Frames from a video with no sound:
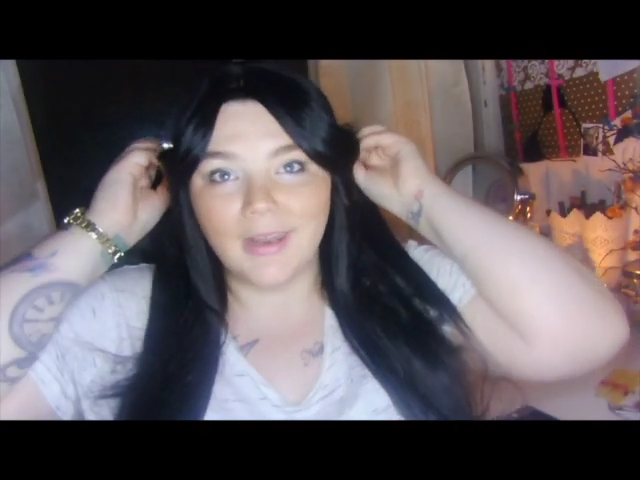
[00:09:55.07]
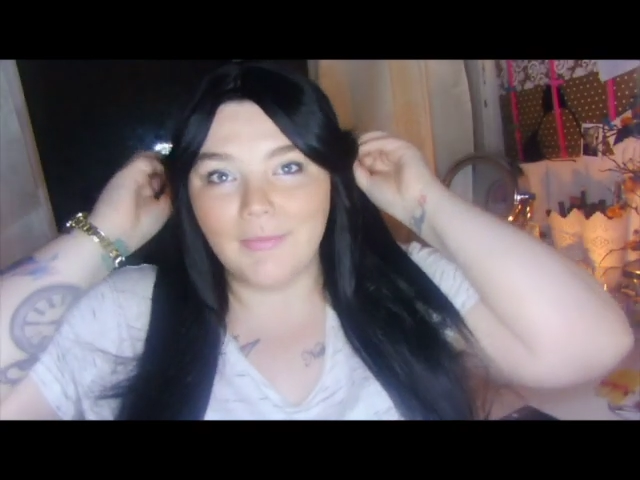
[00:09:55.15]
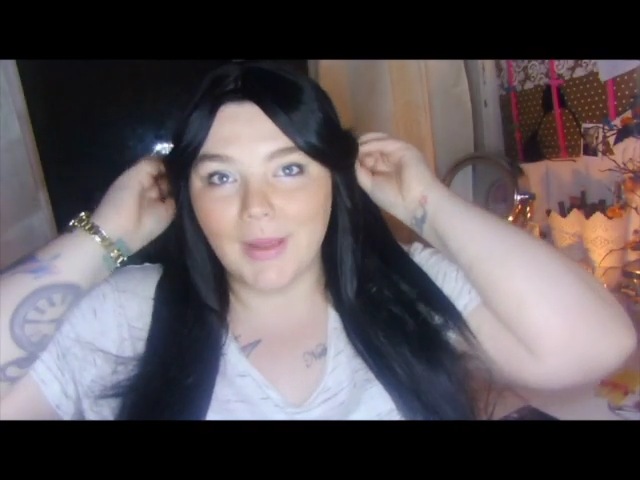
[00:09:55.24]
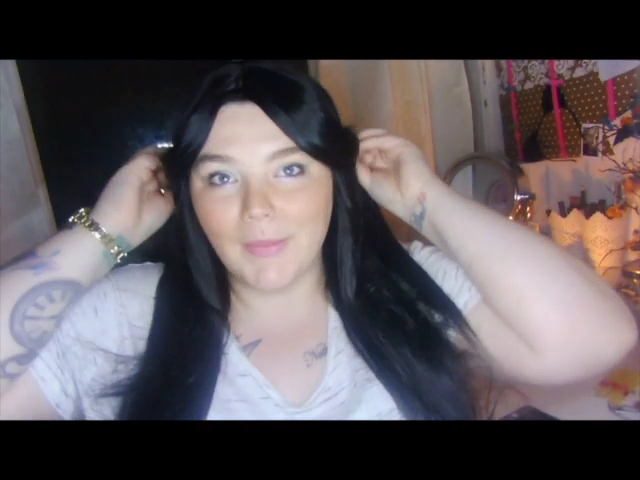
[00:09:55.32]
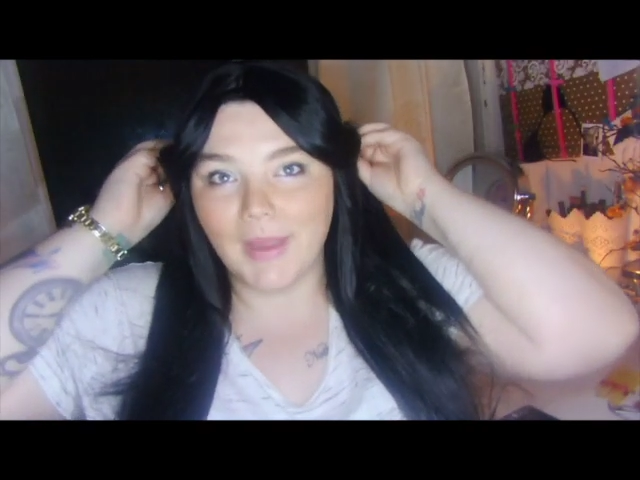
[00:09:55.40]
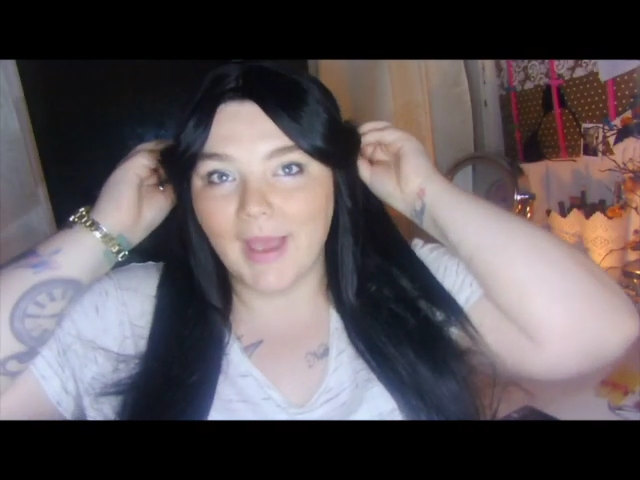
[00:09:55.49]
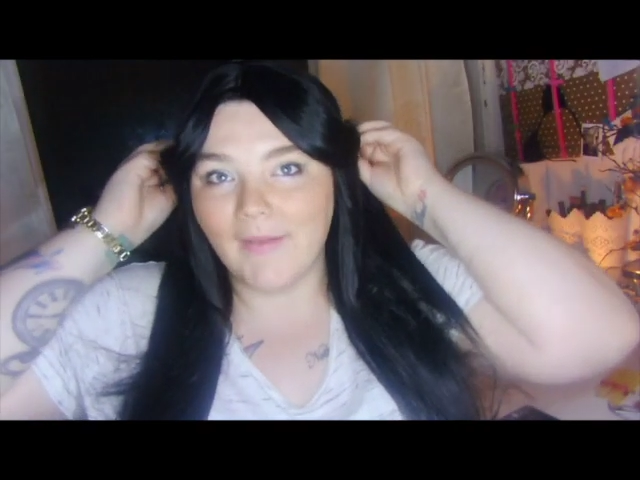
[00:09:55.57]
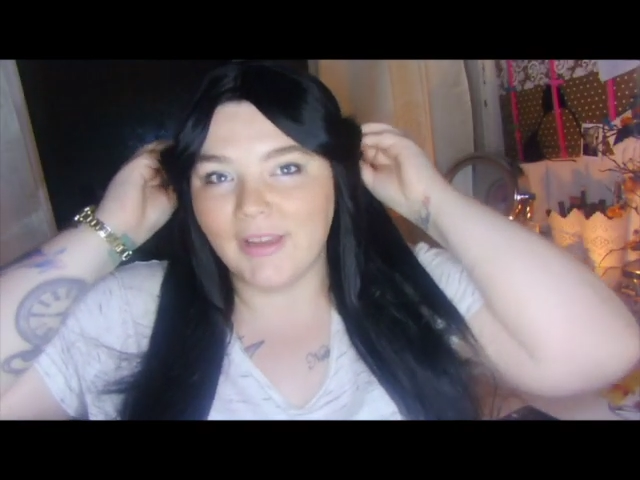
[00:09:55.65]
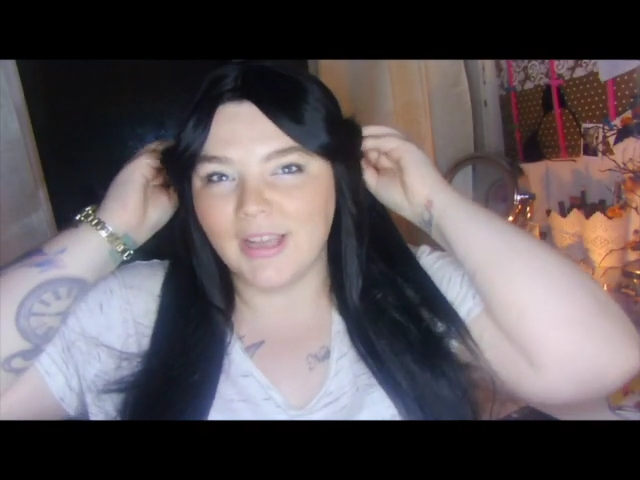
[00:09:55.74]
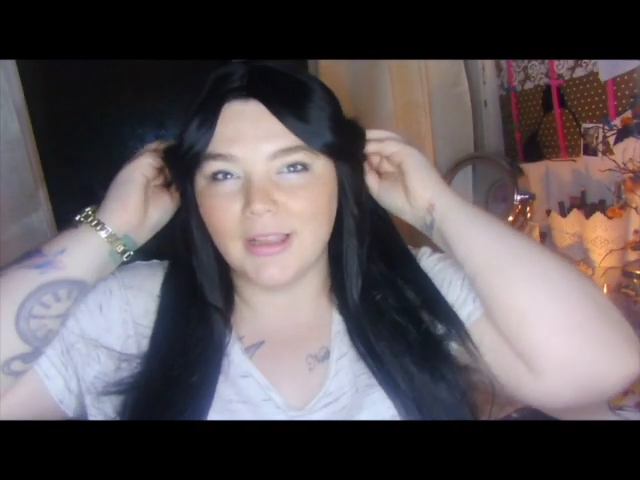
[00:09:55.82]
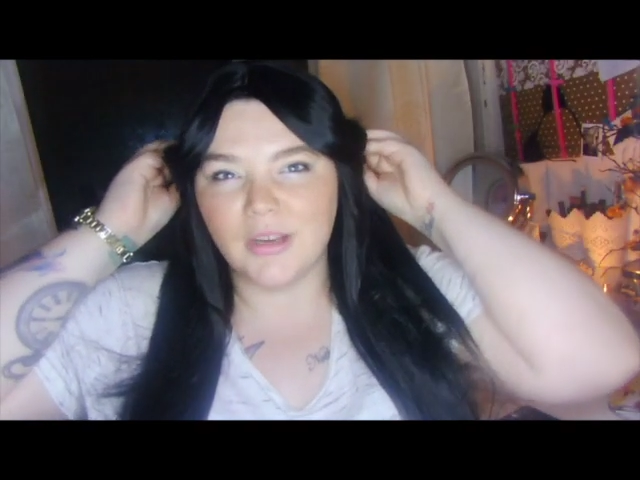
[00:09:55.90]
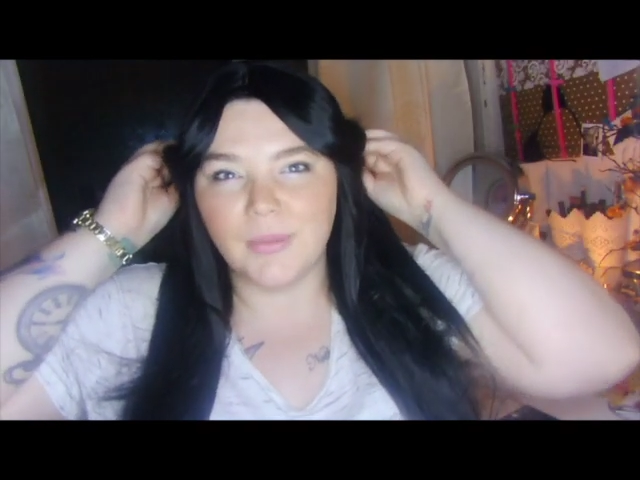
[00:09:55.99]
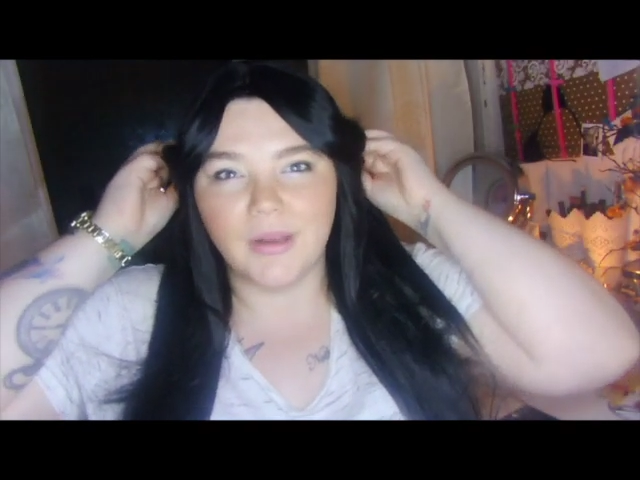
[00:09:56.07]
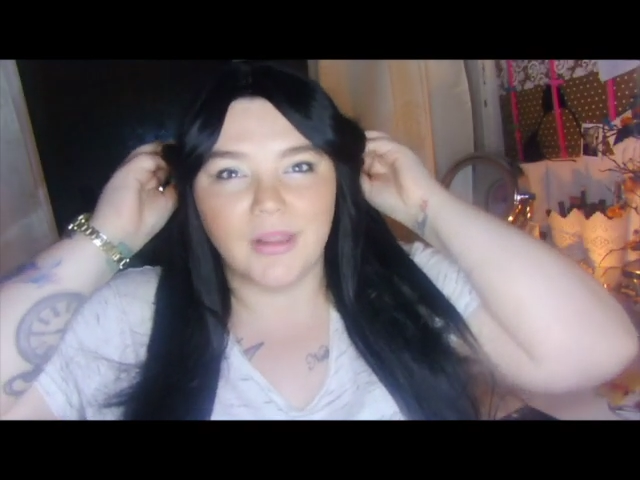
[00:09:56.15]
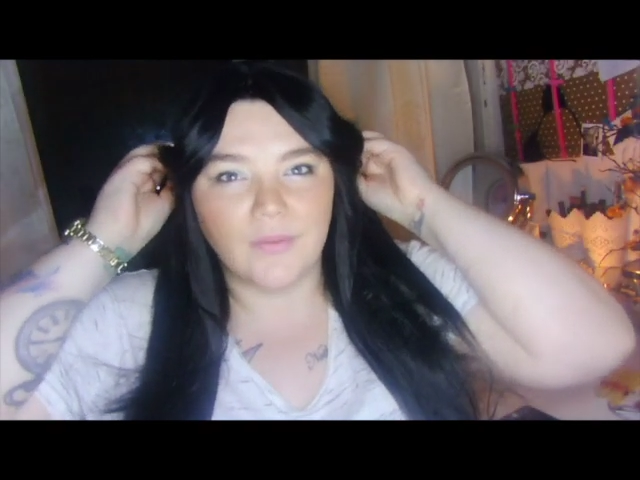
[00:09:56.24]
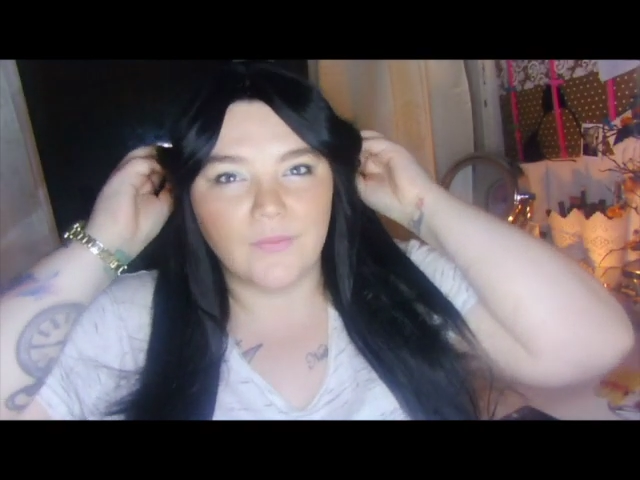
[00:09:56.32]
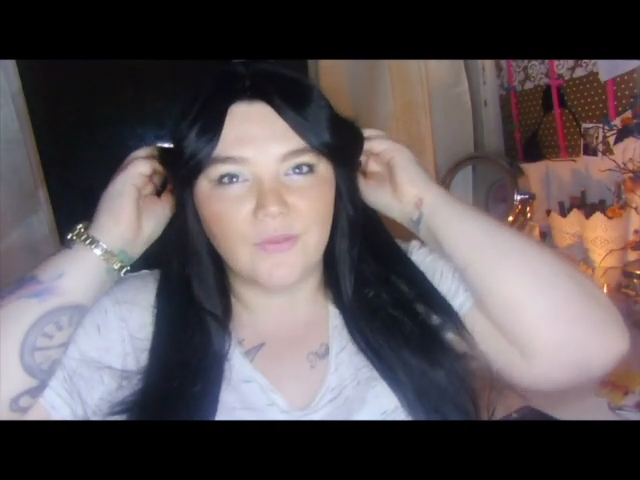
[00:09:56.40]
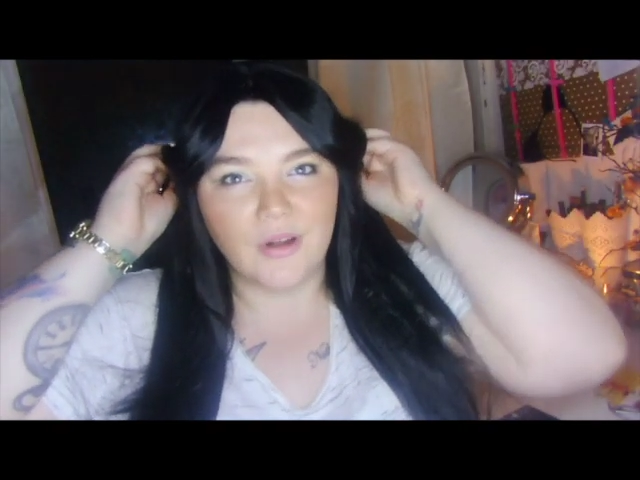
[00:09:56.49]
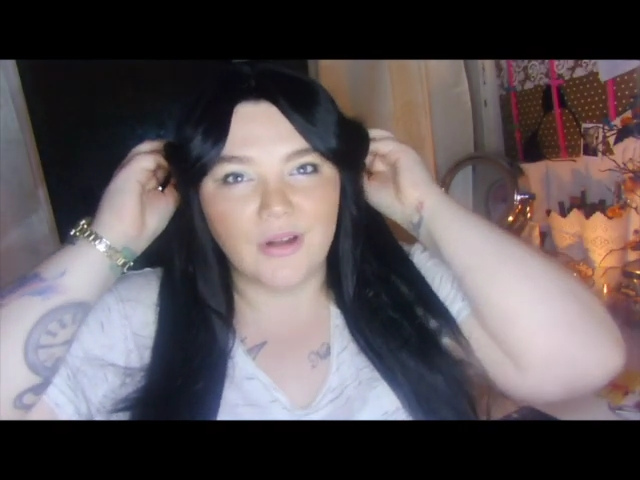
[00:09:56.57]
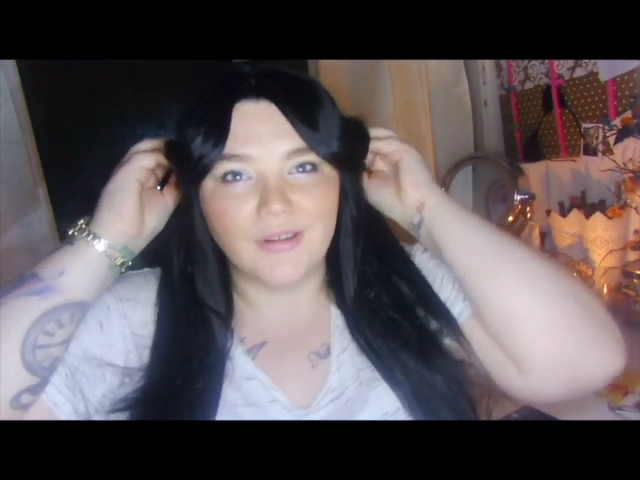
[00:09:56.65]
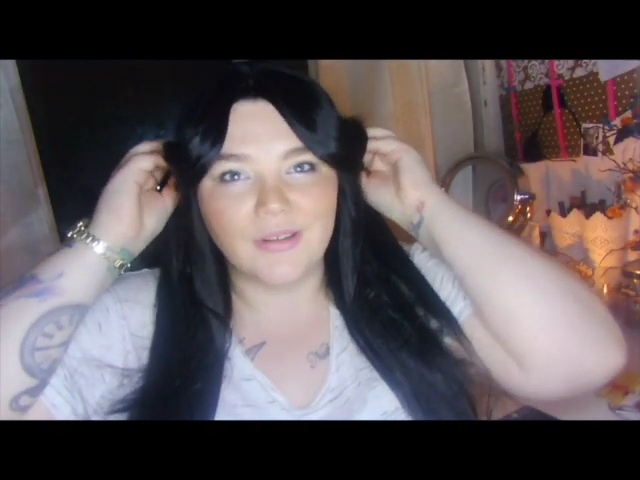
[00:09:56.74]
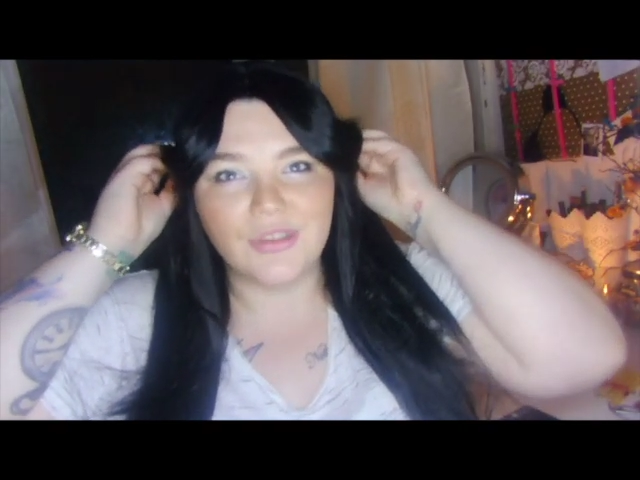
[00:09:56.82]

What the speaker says: then maybe having a little bit at the front.